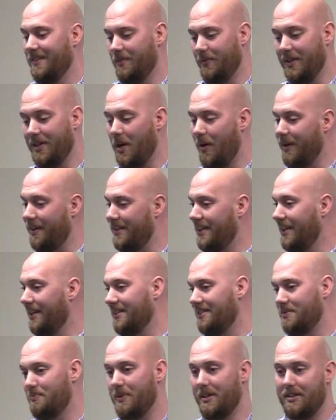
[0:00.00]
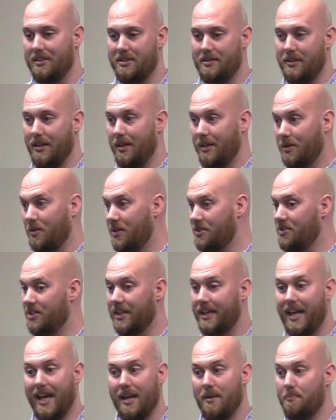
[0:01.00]
we know a
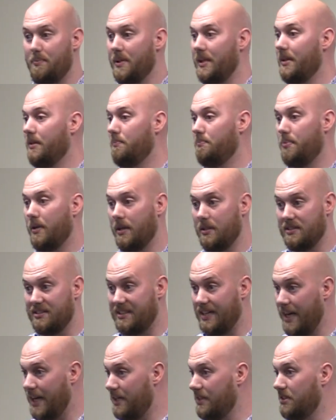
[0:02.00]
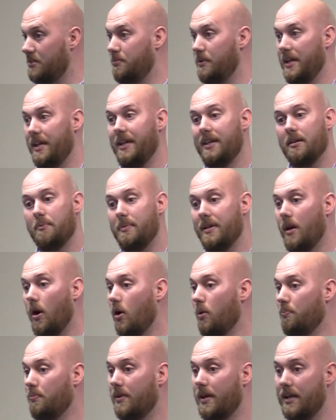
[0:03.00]
Christian can't be possessed, but he can be
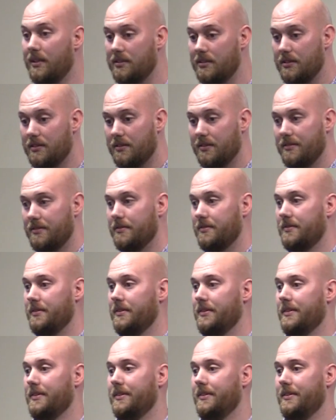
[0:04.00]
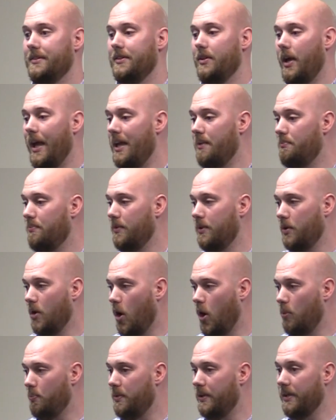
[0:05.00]
oppressed. You
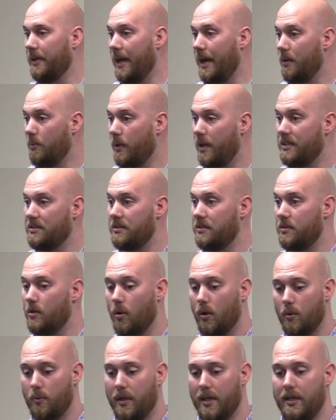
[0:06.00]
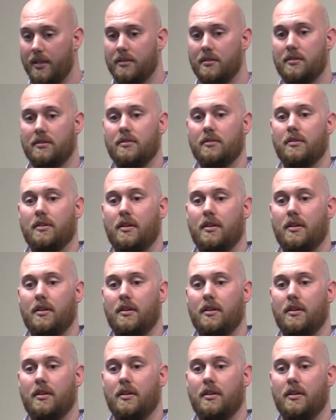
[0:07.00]
open gateways and doorways.